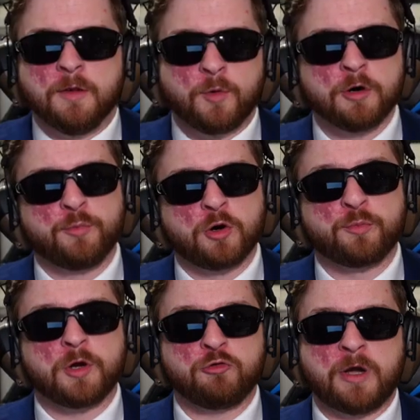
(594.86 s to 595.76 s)
The more
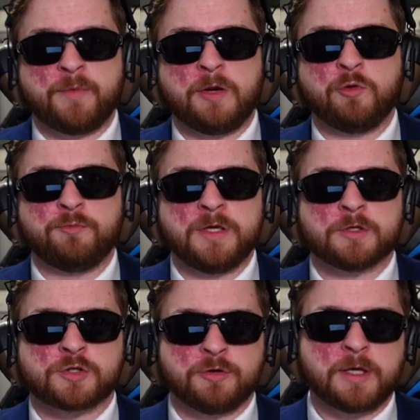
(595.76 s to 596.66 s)
appropriate remedy would be
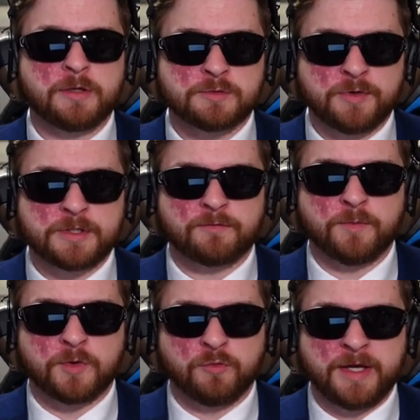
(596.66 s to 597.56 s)
to strike this reason
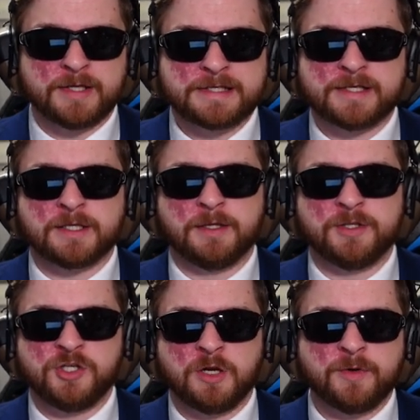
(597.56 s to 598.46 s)
from the RIAS as a
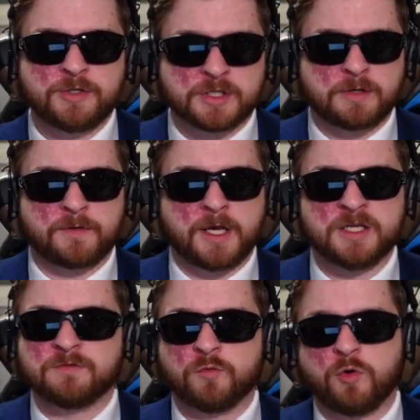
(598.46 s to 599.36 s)
legitimate
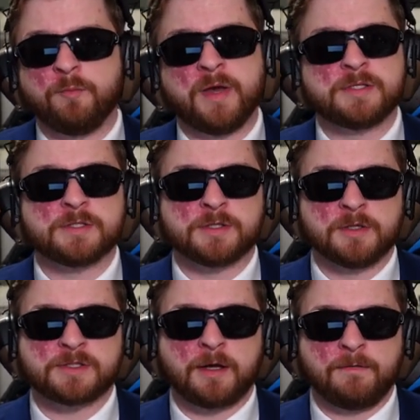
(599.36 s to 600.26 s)
justification for what makes
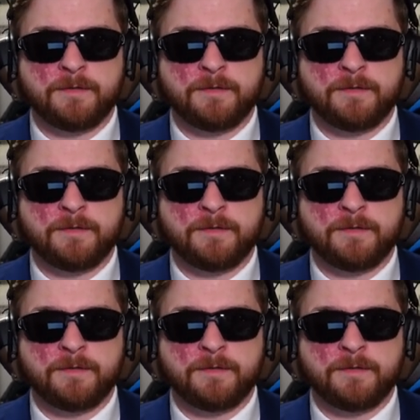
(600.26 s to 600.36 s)
assault-style